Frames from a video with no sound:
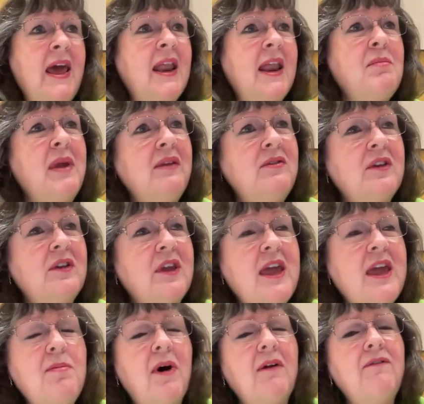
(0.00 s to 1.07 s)
And it means to
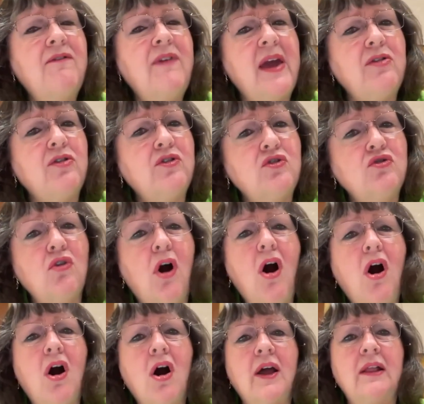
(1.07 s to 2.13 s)
keep our faith
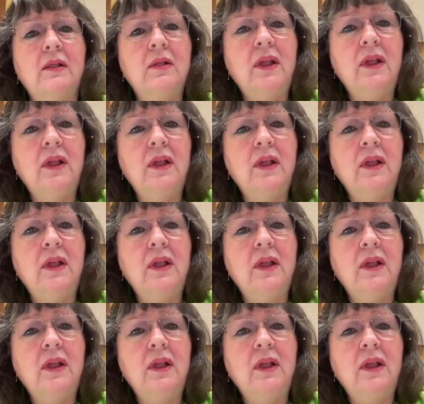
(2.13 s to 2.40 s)
strong and